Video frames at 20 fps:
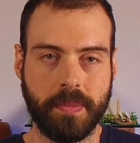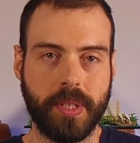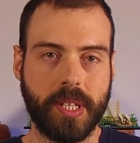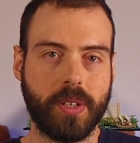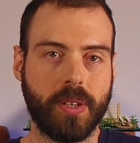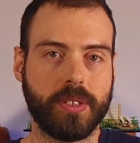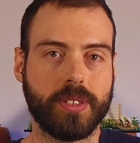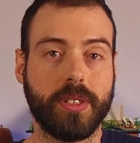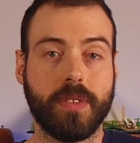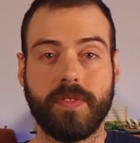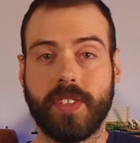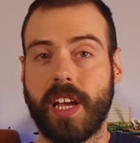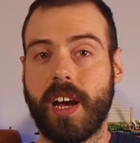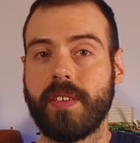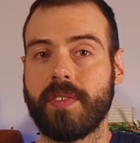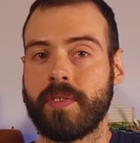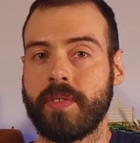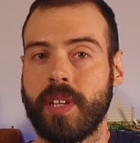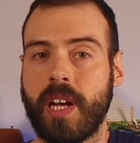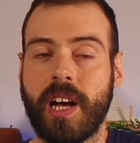Because of the
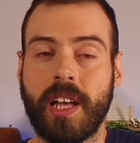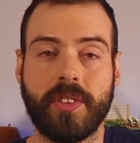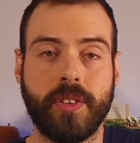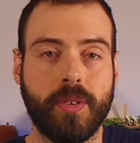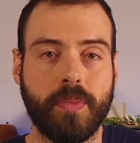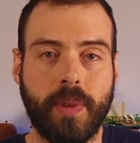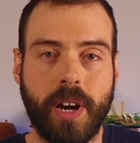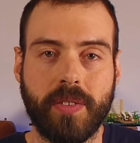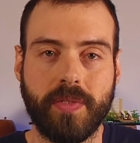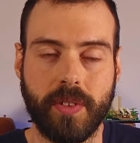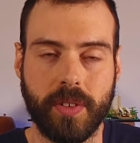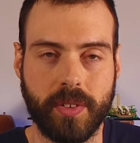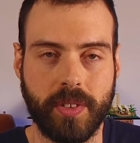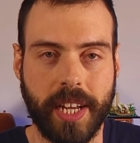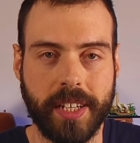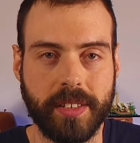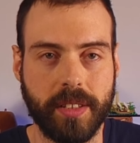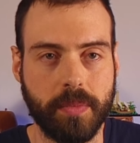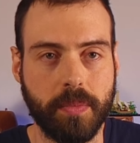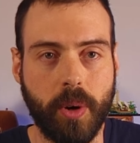other Marvel
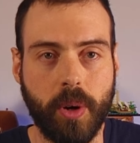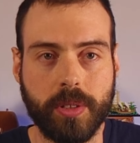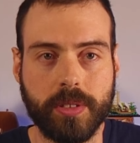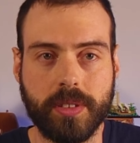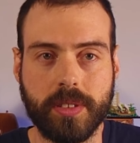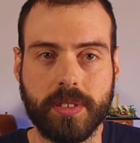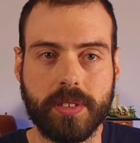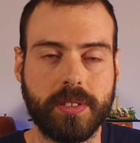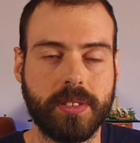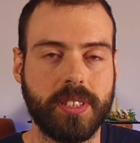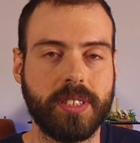United boxes.